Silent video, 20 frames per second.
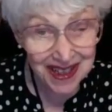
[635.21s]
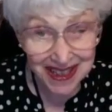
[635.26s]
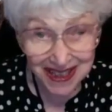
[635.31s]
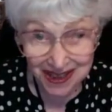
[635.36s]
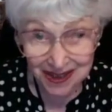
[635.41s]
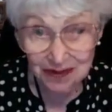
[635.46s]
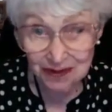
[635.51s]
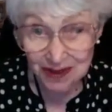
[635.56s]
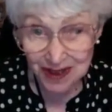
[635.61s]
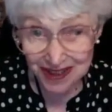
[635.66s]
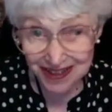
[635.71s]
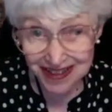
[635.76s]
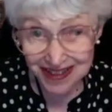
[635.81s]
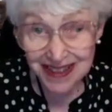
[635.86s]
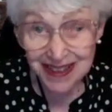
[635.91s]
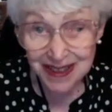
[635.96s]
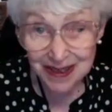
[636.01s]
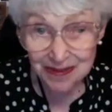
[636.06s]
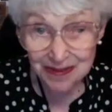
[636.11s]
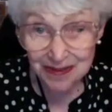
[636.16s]
if we
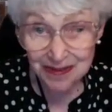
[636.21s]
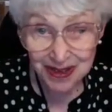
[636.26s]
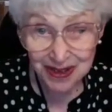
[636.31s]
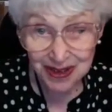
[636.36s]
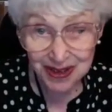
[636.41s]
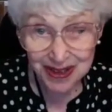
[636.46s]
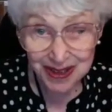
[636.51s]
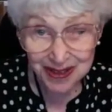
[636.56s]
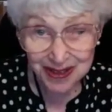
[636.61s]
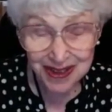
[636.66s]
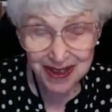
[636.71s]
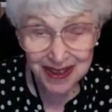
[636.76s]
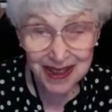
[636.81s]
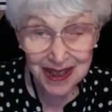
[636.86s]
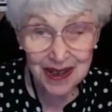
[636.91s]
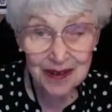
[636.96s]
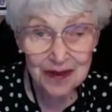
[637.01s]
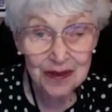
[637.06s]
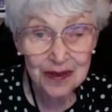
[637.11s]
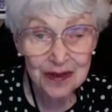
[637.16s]
think about it,
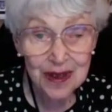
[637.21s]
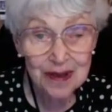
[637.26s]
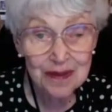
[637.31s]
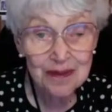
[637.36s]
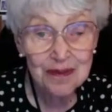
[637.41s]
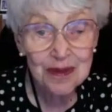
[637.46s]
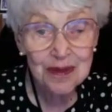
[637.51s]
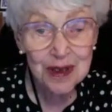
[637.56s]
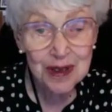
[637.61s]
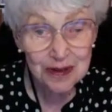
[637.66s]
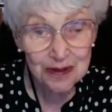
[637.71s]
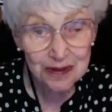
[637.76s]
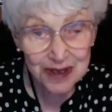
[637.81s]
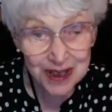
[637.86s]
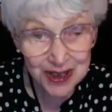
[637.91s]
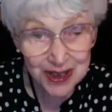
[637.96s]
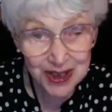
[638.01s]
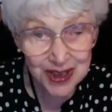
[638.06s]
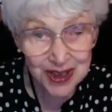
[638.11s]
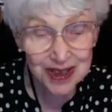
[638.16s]
from more
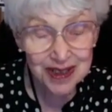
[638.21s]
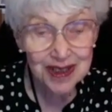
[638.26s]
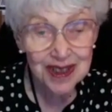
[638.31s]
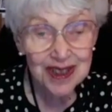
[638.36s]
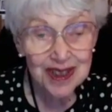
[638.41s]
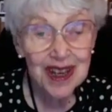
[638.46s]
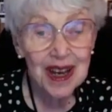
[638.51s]
rigid,